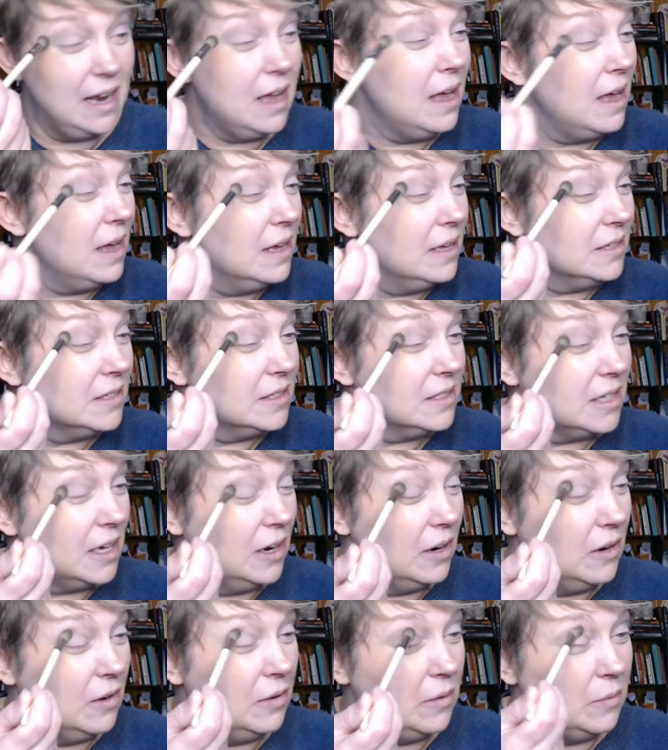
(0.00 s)

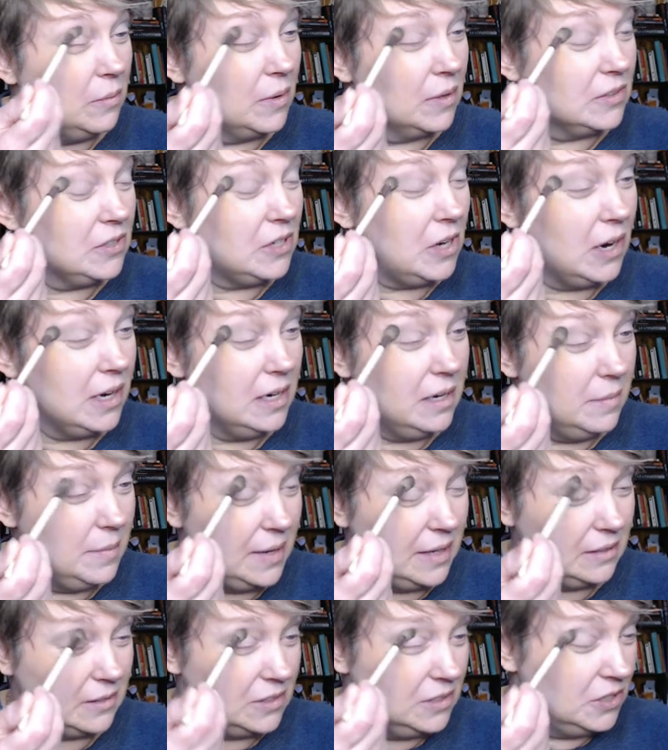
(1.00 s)
So we're talking about
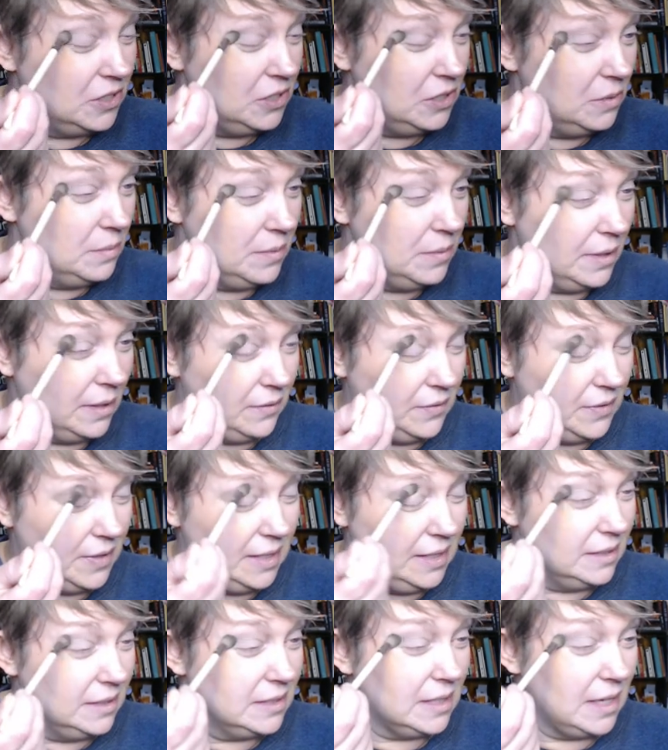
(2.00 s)
two
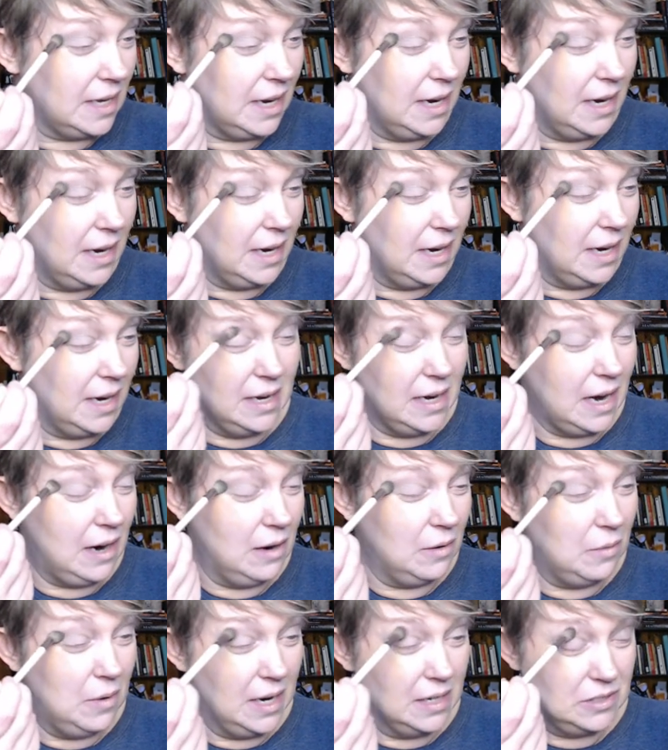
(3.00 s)
movies, and I
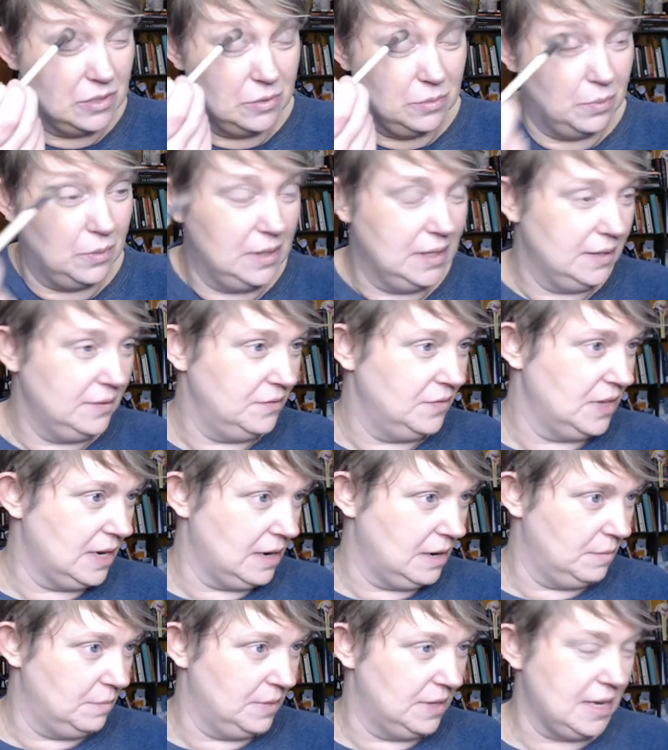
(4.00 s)
watched one of
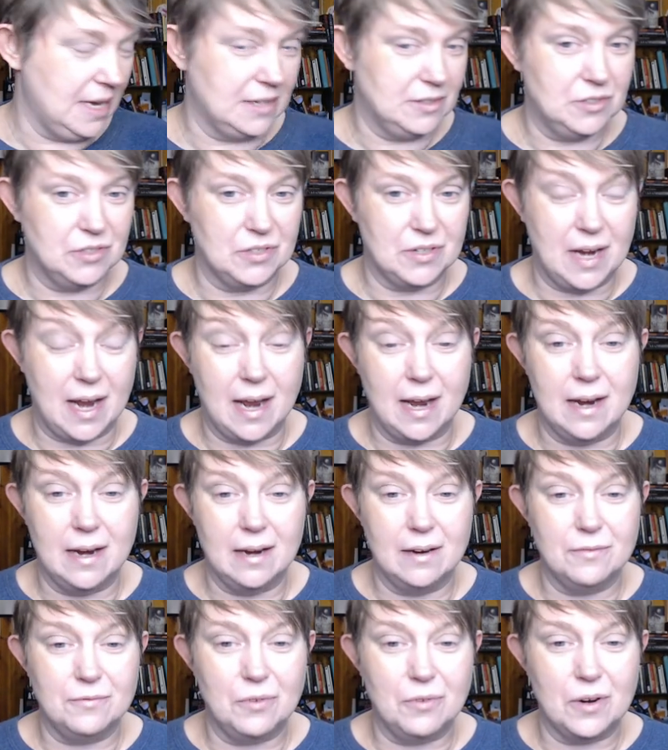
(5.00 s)
them yesterday
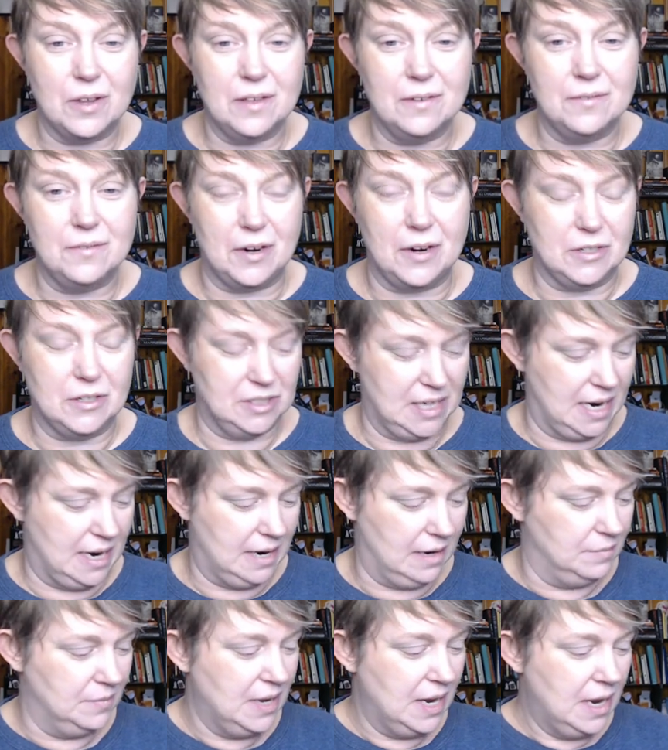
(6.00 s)
for the first time.
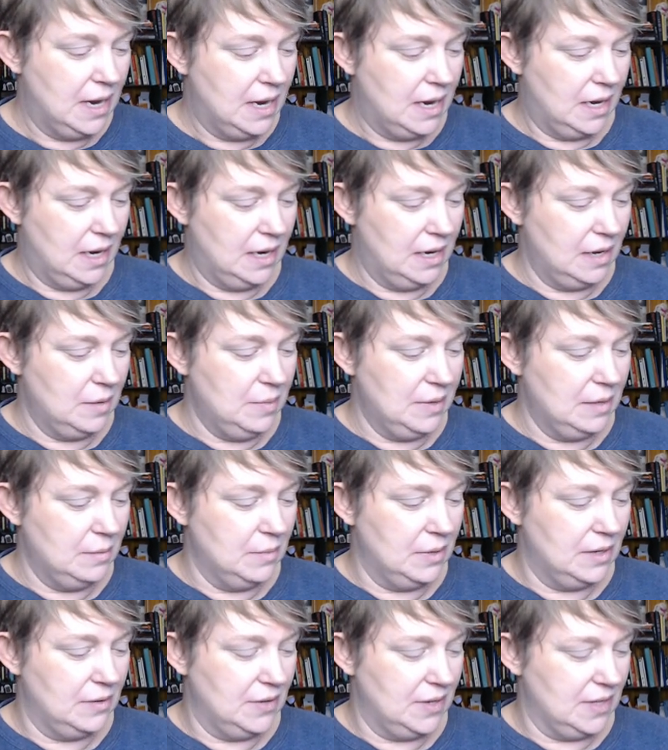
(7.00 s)
It had been a
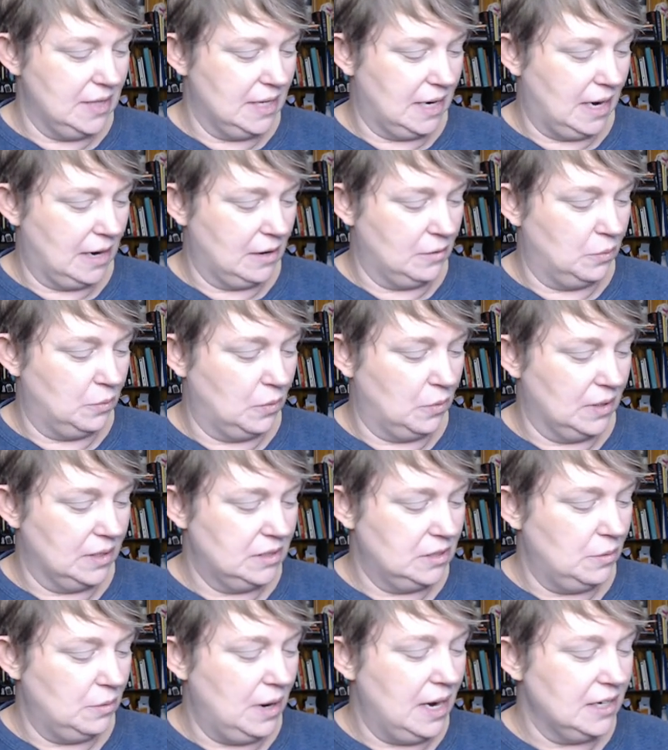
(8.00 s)
movie that I'd wanted to
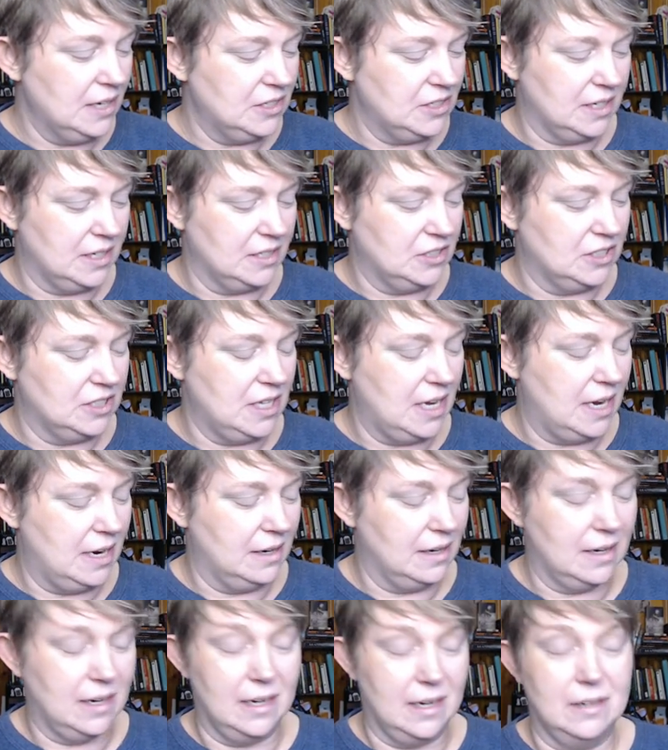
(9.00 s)
watch, and I just hadn't
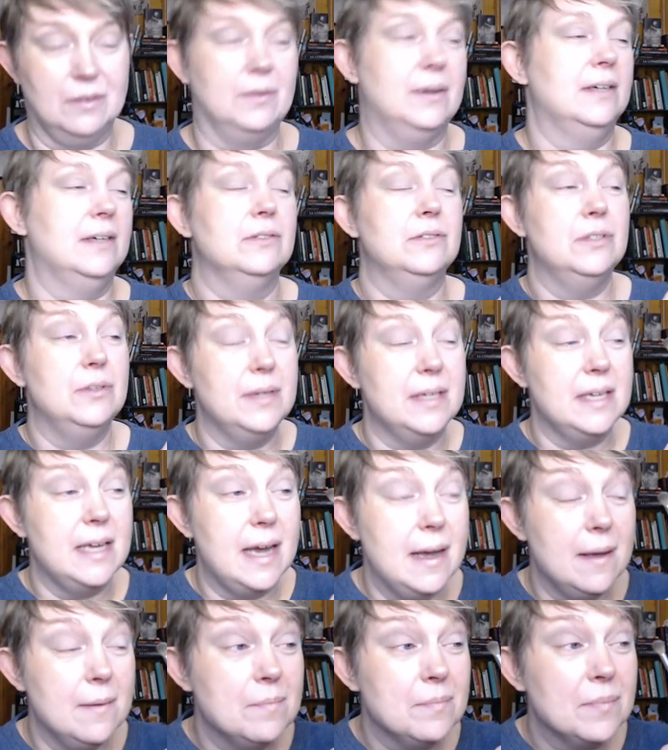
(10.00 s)
gotten around to it yet,
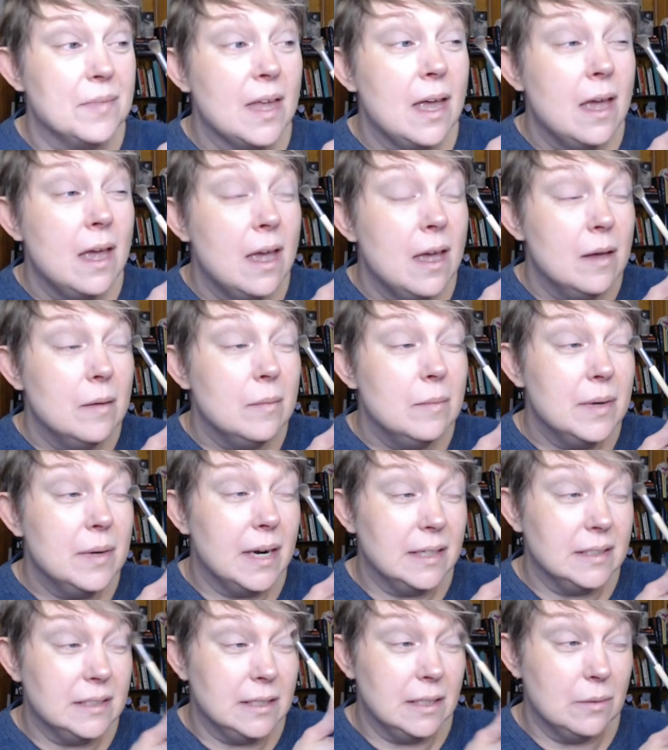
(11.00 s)
but I
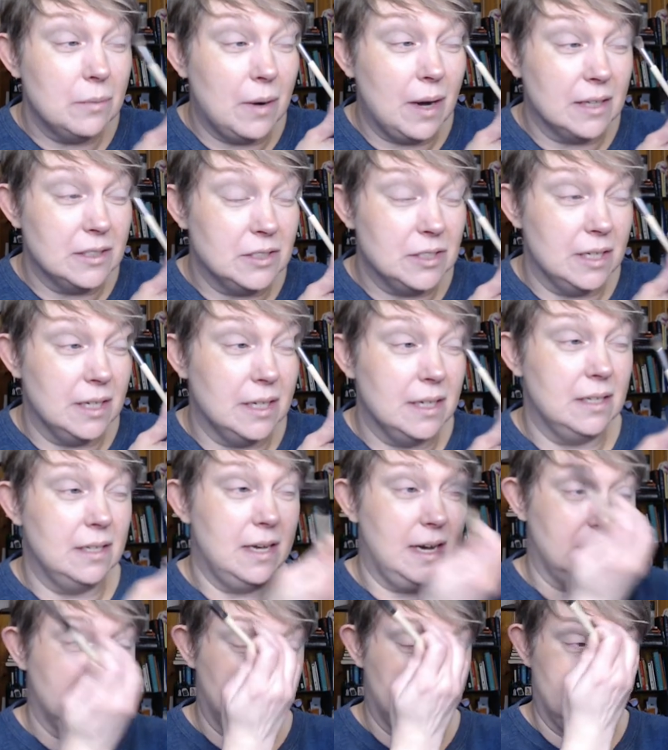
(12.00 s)
did watch it
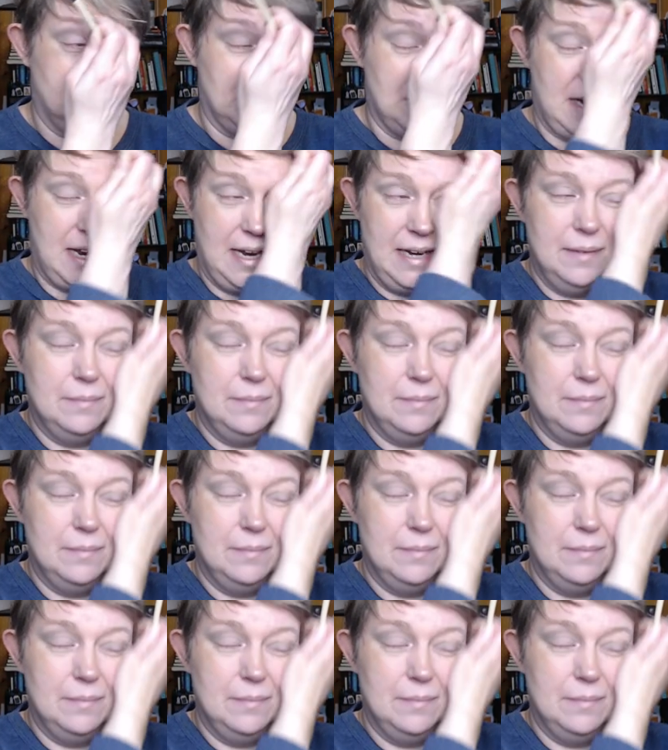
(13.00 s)
yesterday.